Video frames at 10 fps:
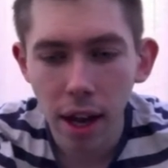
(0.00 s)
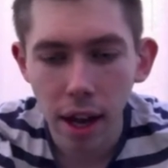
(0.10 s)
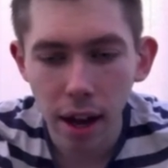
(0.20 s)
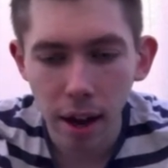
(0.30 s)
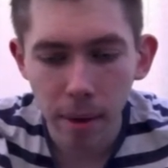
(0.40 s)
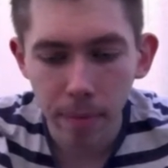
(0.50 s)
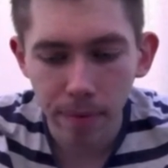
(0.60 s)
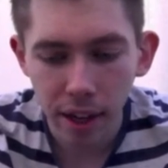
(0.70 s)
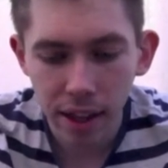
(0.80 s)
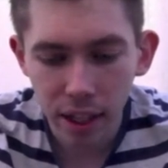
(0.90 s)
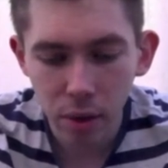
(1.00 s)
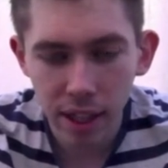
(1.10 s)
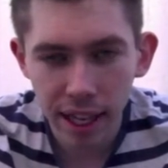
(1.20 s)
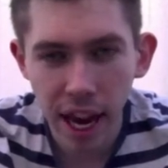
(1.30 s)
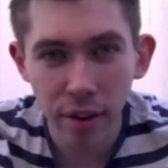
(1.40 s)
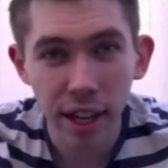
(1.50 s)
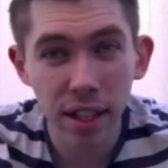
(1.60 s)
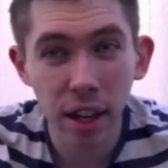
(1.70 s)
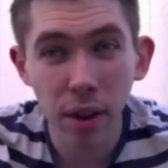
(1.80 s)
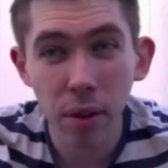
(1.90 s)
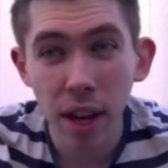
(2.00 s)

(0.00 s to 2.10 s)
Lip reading: And that's quite scary. So